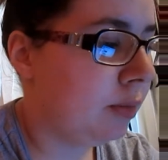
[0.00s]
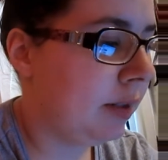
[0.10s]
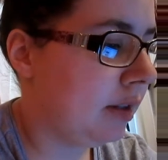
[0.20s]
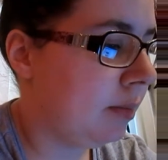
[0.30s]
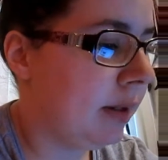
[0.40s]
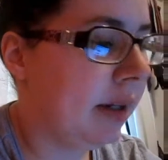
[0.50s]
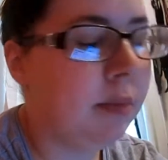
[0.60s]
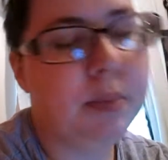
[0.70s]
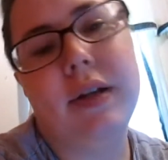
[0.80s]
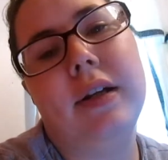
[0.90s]
me out of
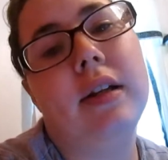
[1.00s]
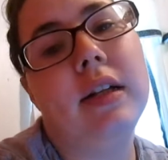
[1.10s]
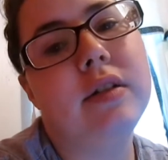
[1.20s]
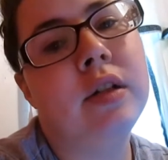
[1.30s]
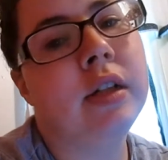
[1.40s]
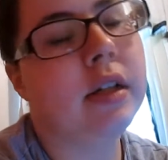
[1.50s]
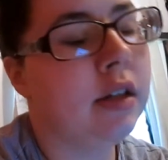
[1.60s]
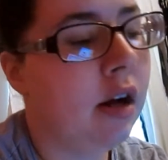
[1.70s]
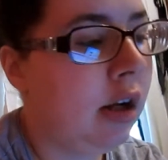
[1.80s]
bed, but it's all good.